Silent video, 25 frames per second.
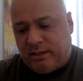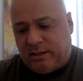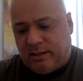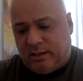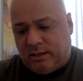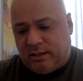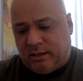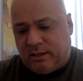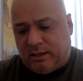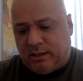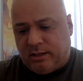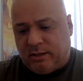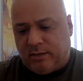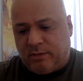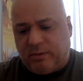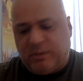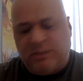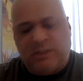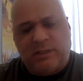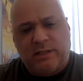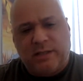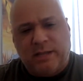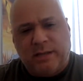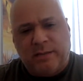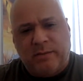What is
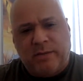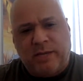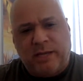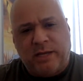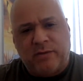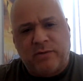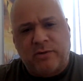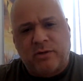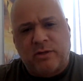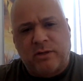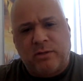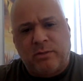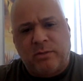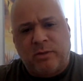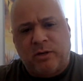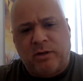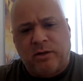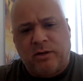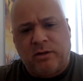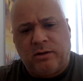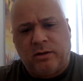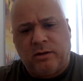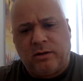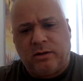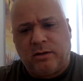his name? Kendrick Lamar,
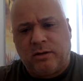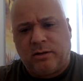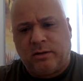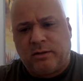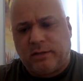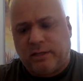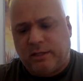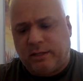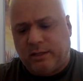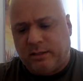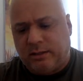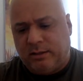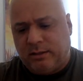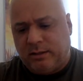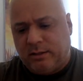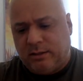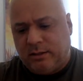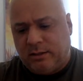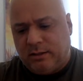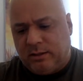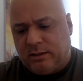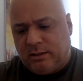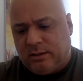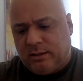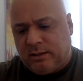right?
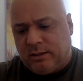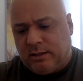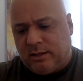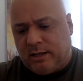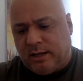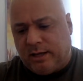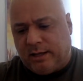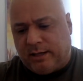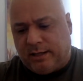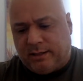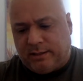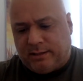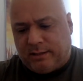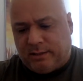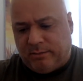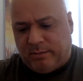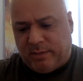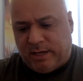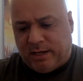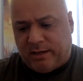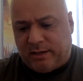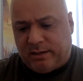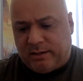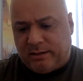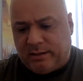I guess I'm
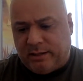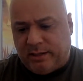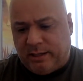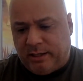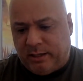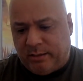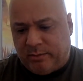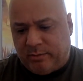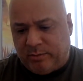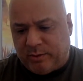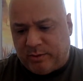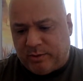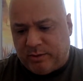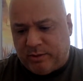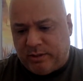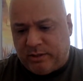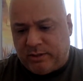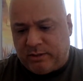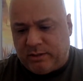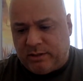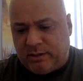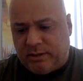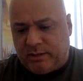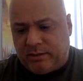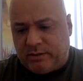not as hip
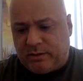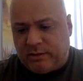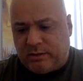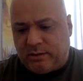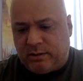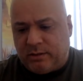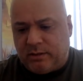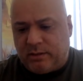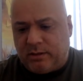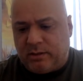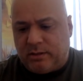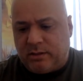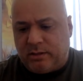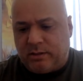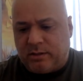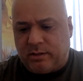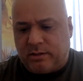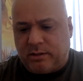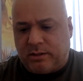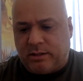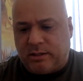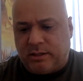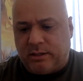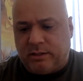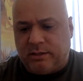as these
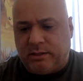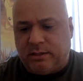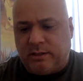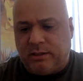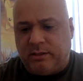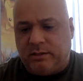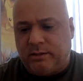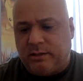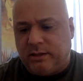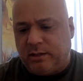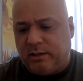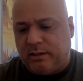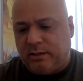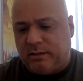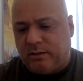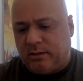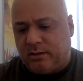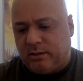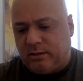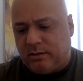kids these days,